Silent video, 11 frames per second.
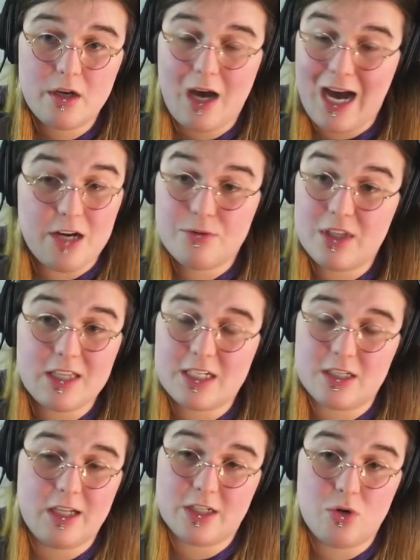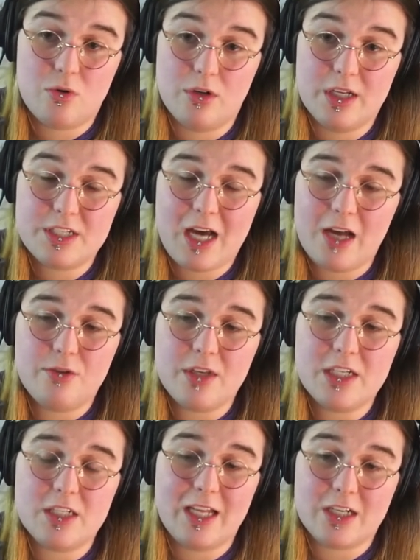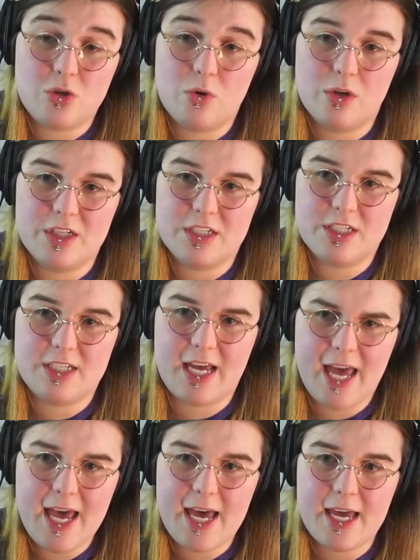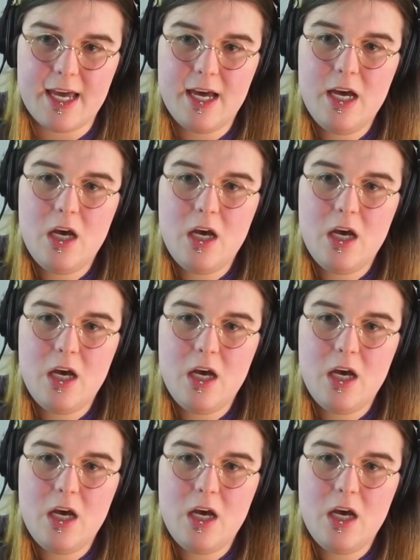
I don't think that's electoralist. I don't think it's electoralist to say, hey,